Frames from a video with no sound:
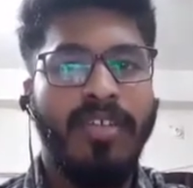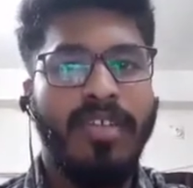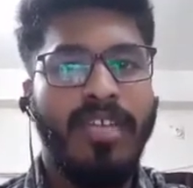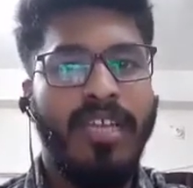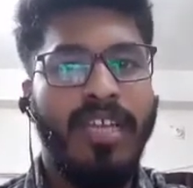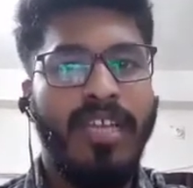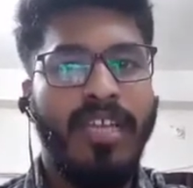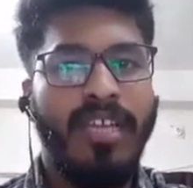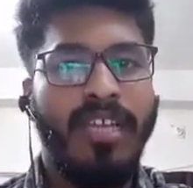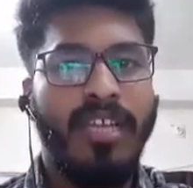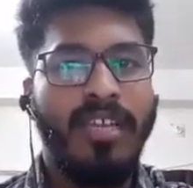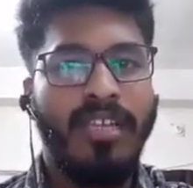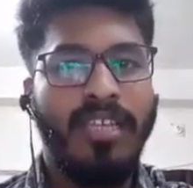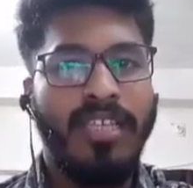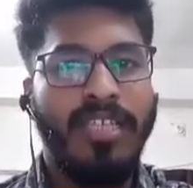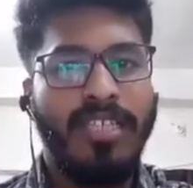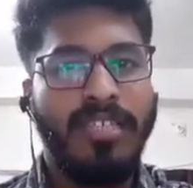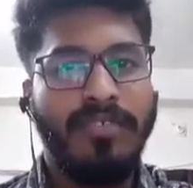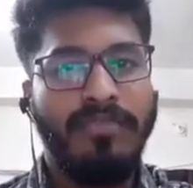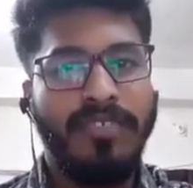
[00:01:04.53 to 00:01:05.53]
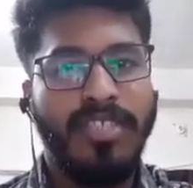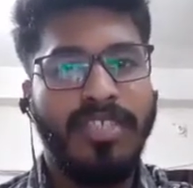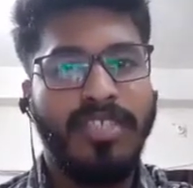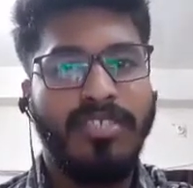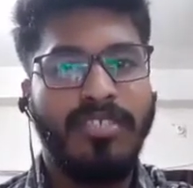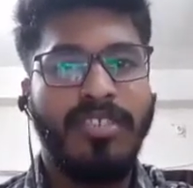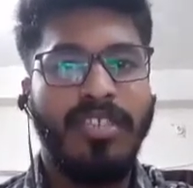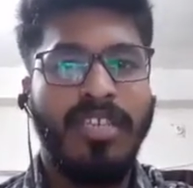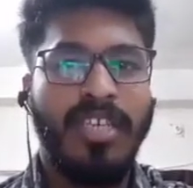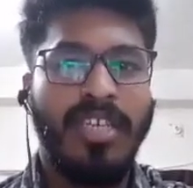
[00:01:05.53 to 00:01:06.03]
illegal
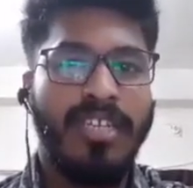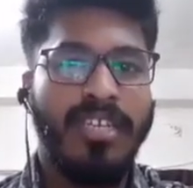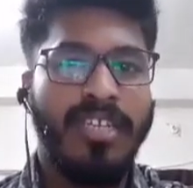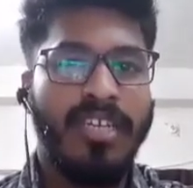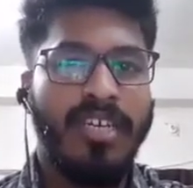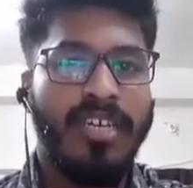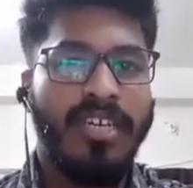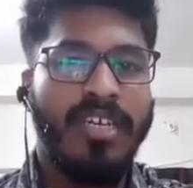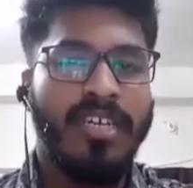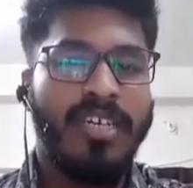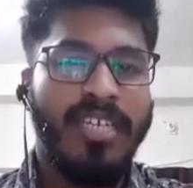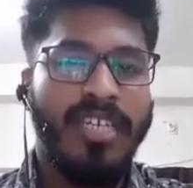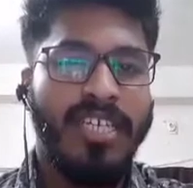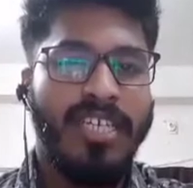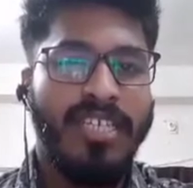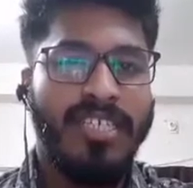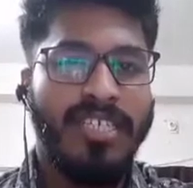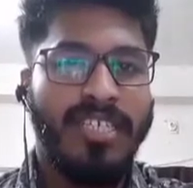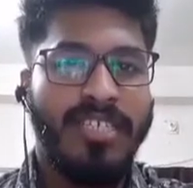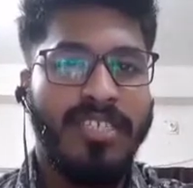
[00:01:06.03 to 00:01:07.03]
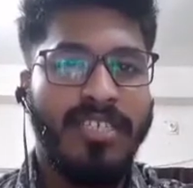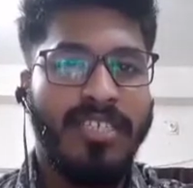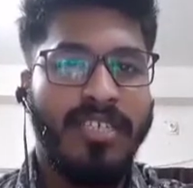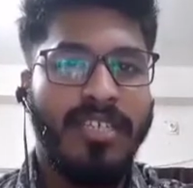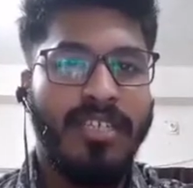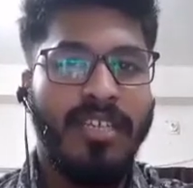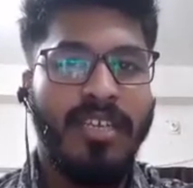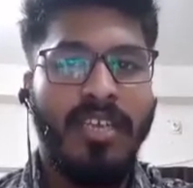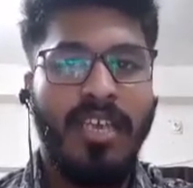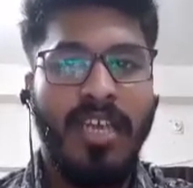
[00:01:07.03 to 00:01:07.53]
intervention in the
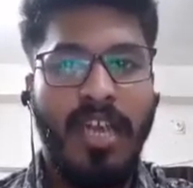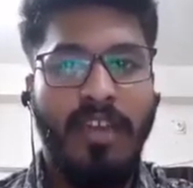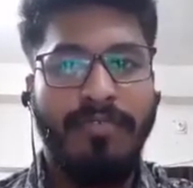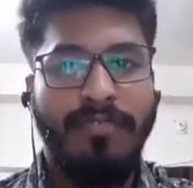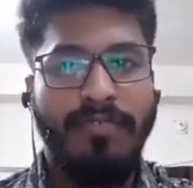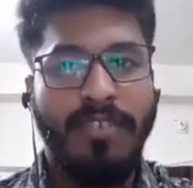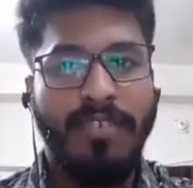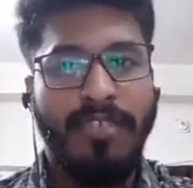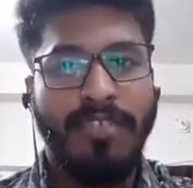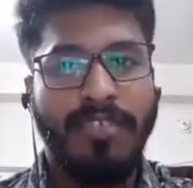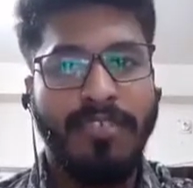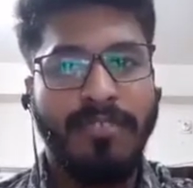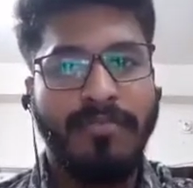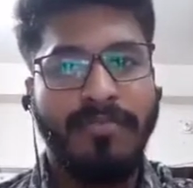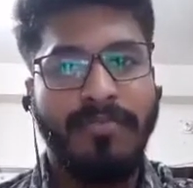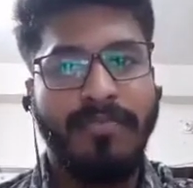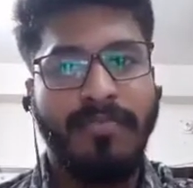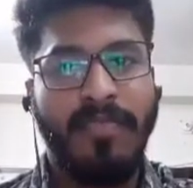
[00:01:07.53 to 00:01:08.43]
internal affairs.